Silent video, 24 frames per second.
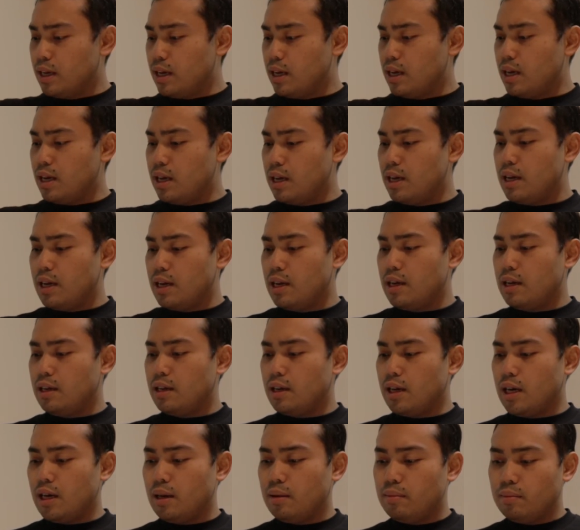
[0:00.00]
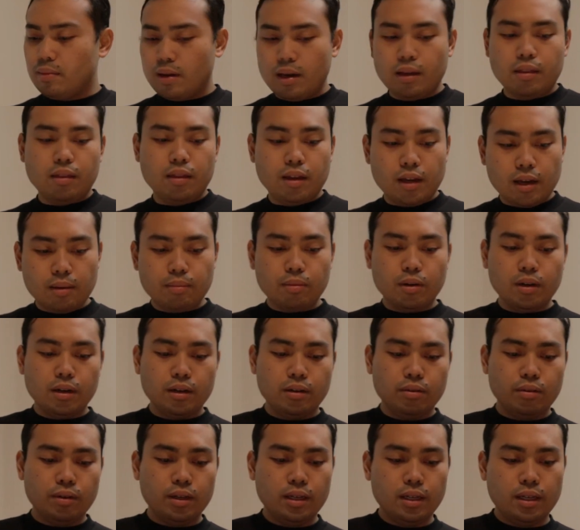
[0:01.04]
and I think I'm
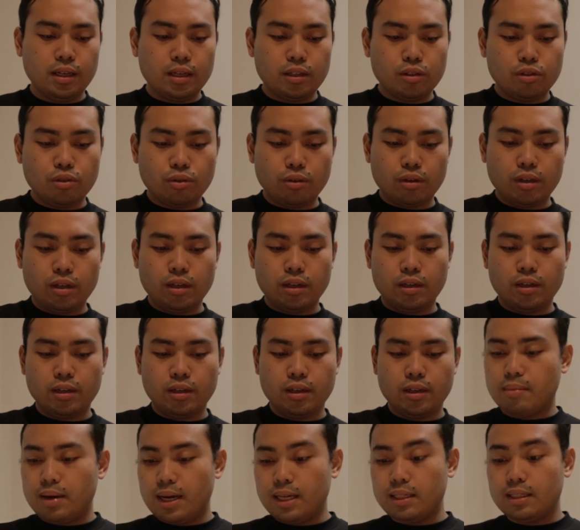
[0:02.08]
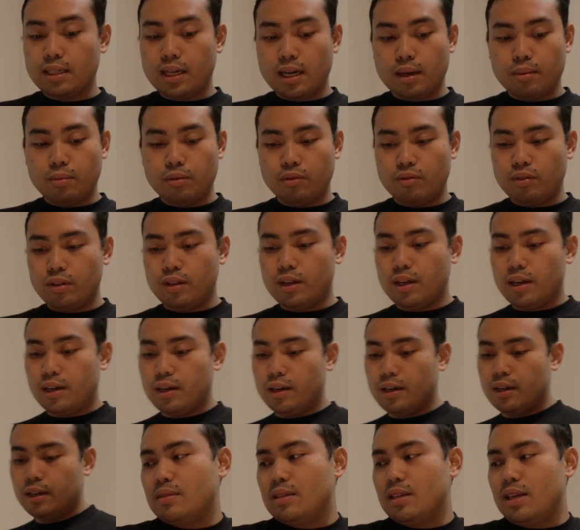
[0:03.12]
gonna really enjoy my time over there.
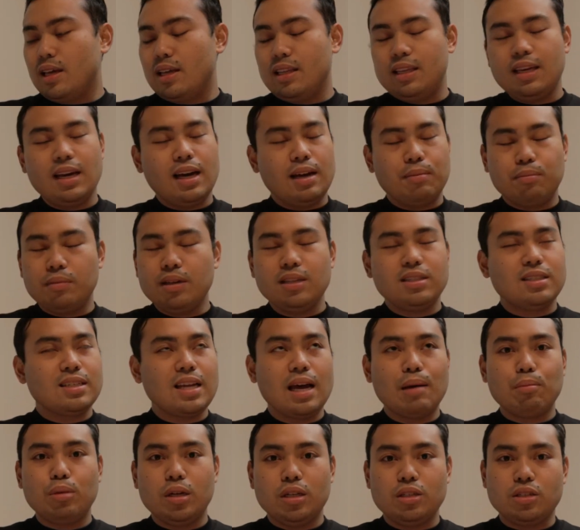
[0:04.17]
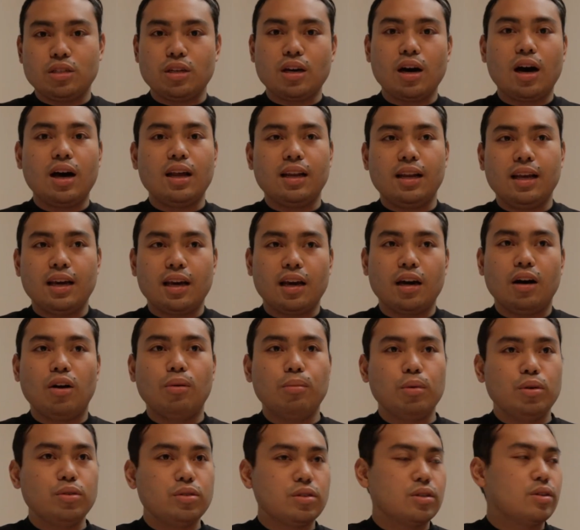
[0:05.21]
And yeah, my stamina's gone. Like I
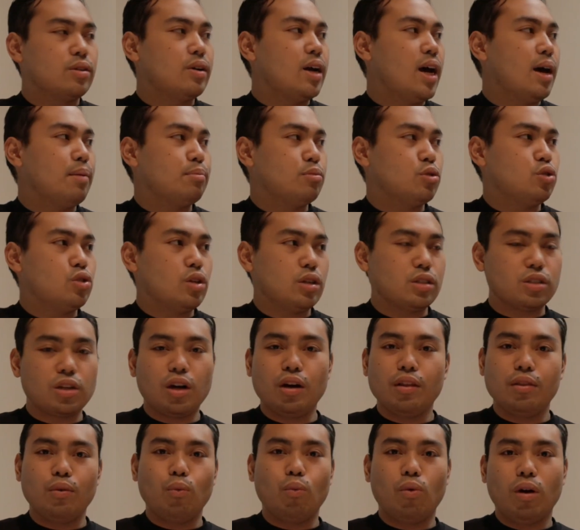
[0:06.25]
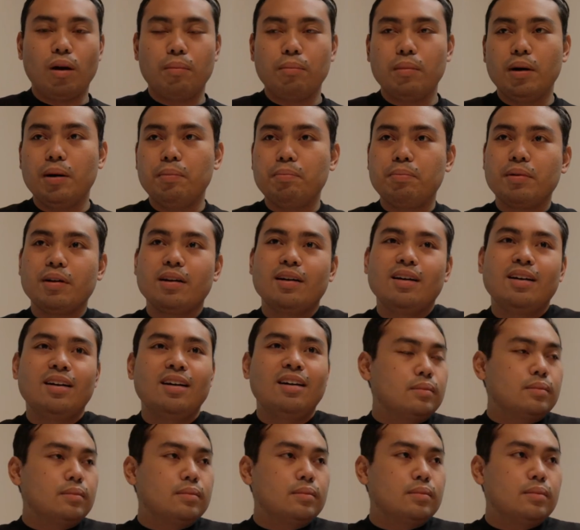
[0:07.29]
almost cramped just on the warm-up.
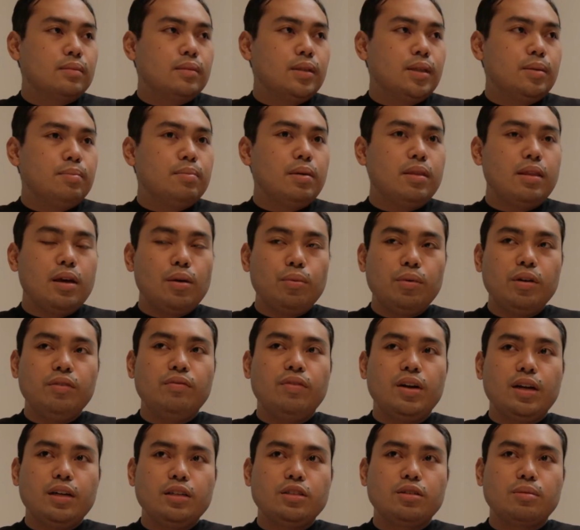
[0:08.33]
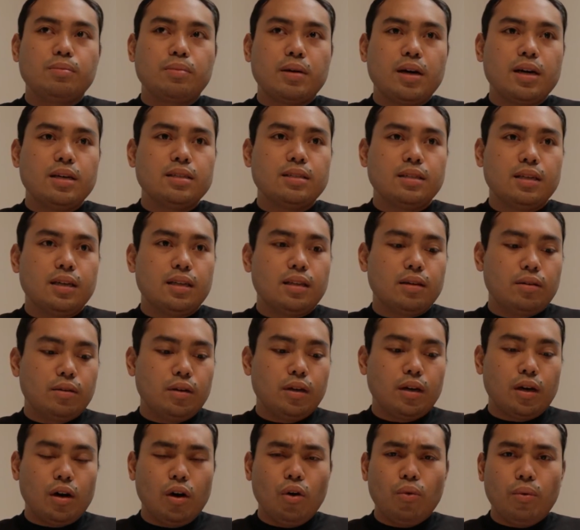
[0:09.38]
But they were very surprised, like they were
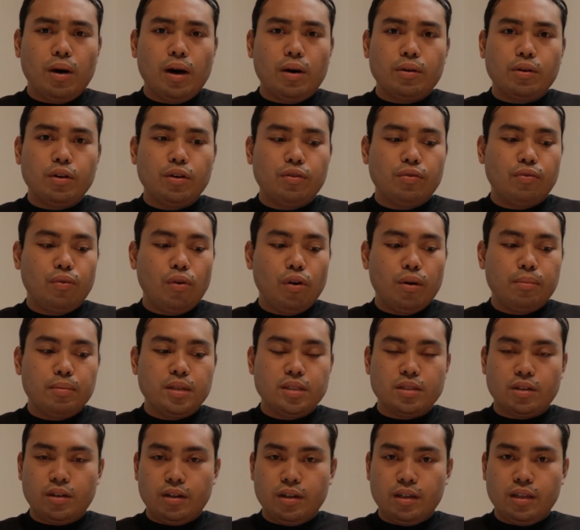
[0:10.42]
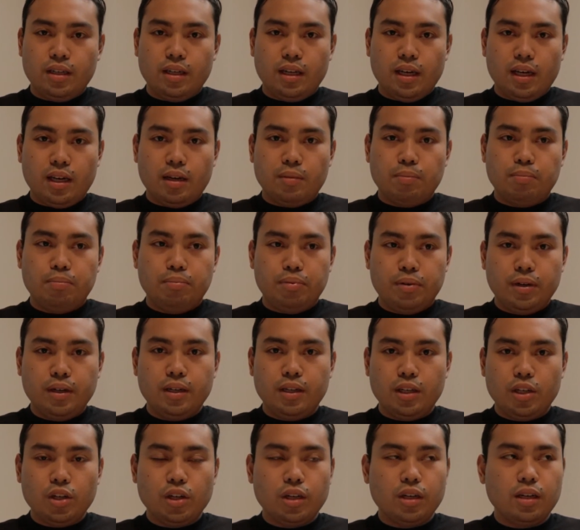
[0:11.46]
like, oh wow, your form is already like pretty
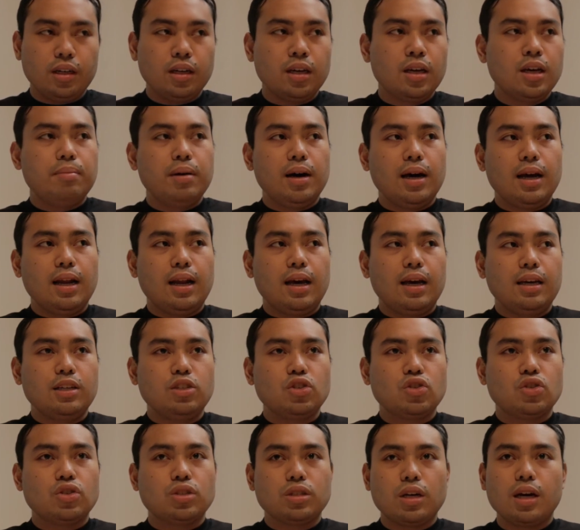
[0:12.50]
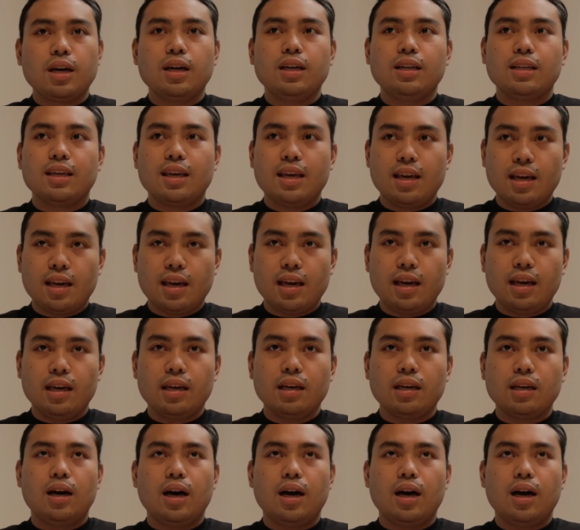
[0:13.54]
good. But I suck at kicking.